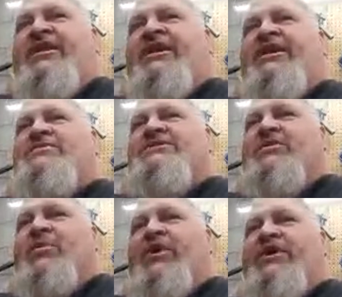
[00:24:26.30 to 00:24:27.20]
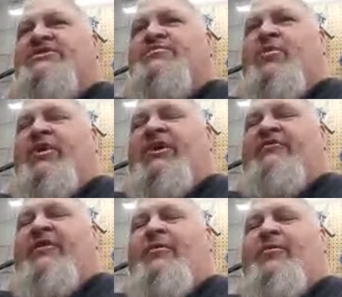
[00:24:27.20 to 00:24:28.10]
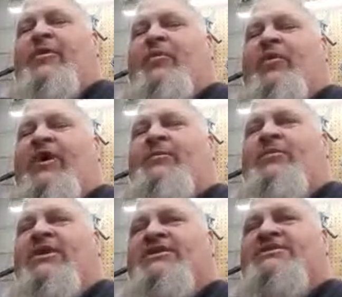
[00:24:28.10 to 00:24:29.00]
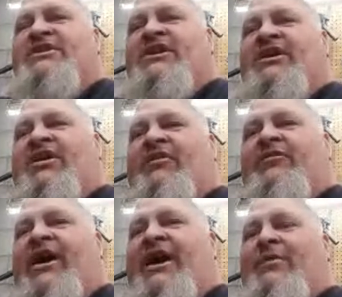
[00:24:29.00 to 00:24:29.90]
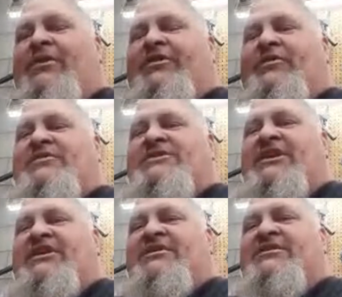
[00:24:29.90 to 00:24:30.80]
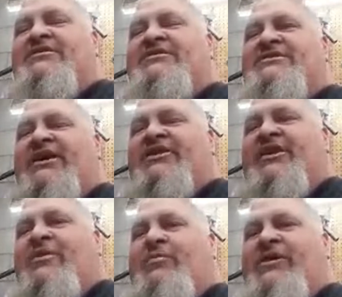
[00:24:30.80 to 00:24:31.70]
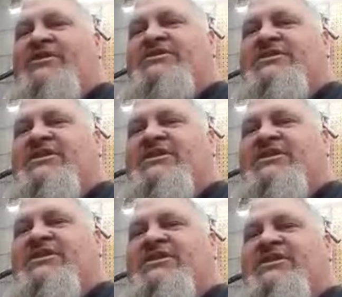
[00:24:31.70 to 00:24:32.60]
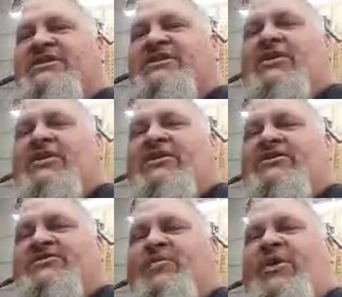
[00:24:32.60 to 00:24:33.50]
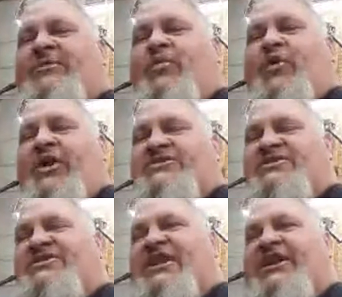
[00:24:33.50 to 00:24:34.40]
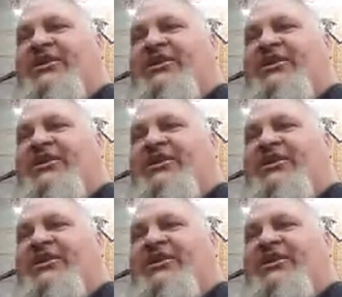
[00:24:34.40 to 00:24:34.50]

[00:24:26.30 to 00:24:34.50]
I think it was in Reed Spring, if I remember right, but it's off of Highway 13, south of Kimberly City. There's a big bridge that you got to go